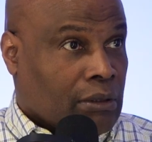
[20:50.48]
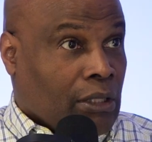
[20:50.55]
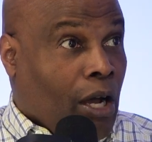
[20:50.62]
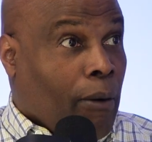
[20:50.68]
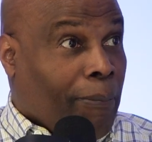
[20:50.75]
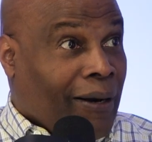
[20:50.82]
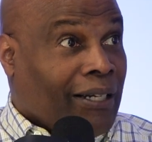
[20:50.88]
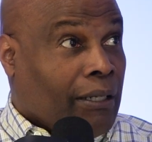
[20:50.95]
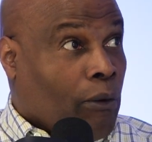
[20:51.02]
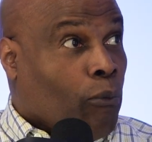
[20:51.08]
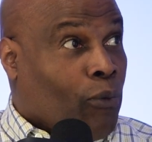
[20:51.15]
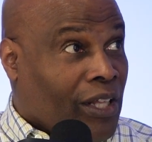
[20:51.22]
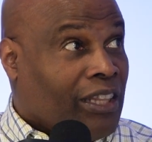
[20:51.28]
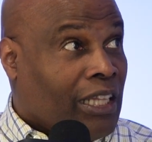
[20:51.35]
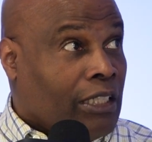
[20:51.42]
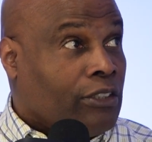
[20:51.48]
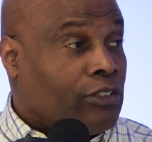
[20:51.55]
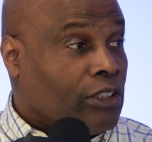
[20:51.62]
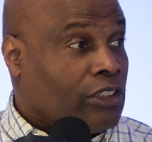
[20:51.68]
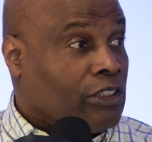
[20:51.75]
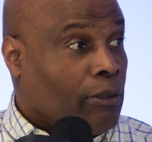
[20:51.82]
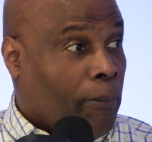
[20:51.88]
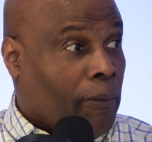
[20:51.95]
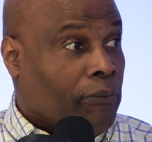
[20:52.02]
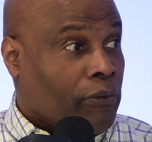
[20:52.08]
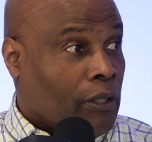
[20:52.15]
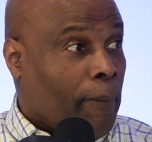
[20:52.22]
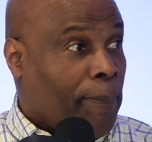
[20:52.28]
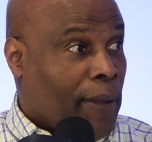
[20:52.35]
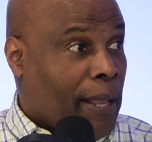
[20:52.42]
No, but with interest,
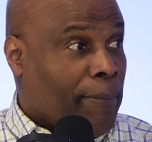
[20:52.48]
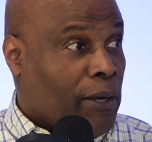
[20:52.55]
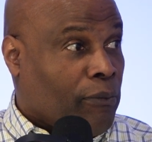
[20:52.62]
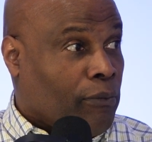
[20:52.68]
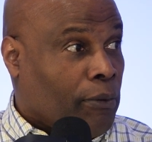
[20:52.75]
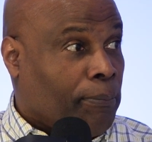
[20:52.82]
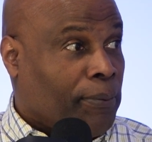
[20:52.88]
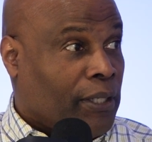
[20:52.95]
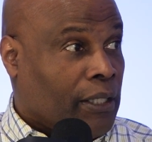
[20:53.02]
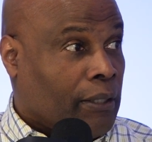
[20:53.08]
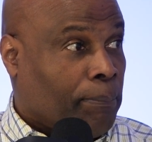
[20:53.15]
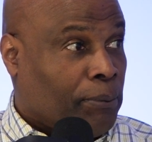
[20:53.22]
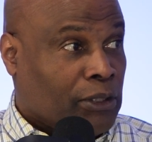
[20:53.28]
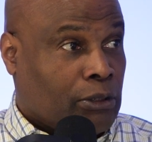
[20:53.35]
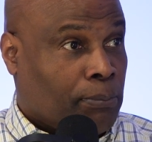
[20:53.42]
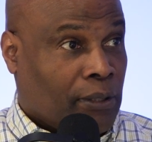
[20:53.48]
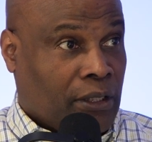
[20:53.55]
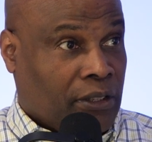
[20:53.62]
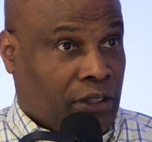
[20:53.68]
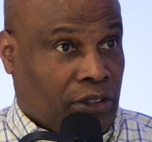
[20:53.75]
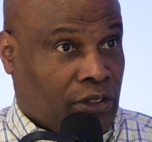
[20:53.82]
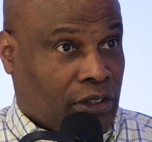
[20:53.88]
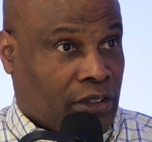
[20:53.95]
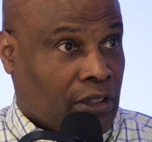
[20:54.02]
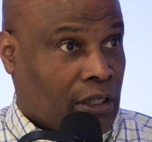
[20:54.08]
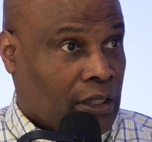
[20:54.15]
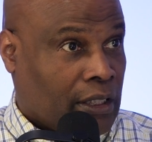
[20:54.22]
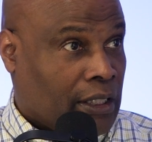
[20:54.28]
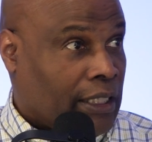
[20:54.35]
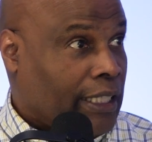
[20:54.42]
the payment will be principal and interest. You're
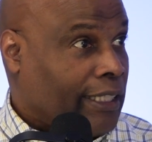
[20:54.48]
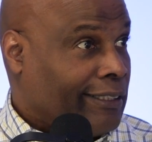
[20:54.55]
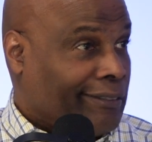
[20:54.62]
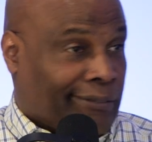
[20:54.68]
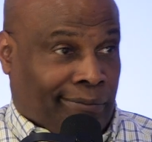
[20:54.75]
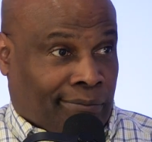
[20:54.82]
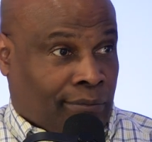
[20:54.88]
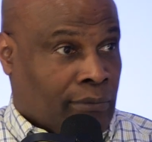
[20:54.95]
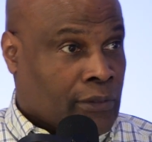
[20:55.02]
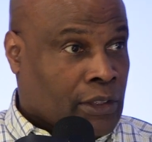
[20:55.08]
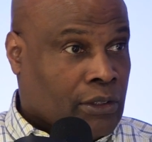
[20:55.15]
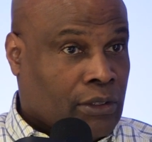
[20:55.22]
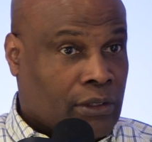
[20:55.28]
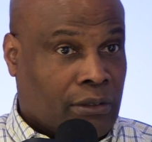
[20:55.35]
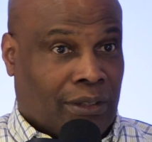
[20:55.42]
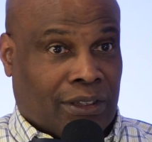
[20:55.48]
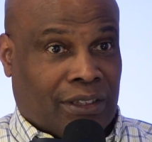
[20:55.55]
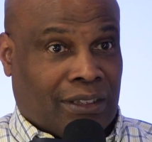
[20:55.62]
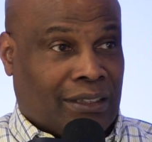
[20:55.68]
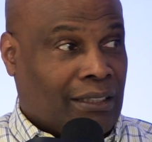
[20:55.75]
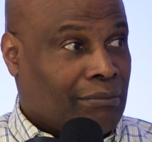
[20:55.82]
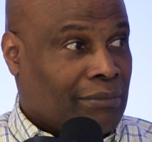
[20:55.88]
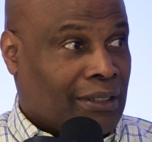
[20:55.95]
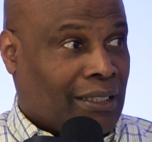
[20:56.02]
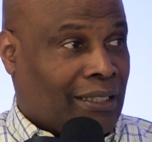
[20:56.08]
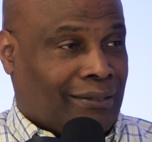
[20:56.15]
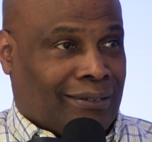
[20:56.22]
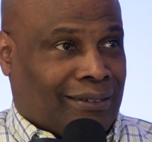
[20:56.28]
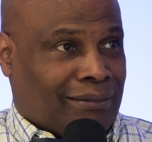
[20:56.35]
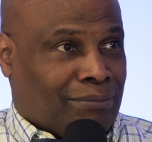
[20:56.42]
looking at $200 something
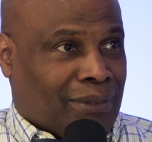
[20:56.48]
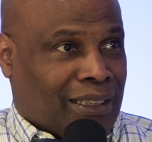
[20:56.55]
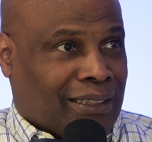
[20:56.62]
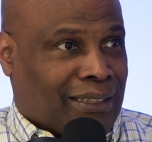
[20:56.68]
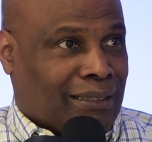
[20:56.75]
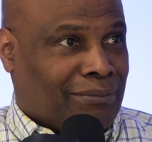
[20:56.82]
a month.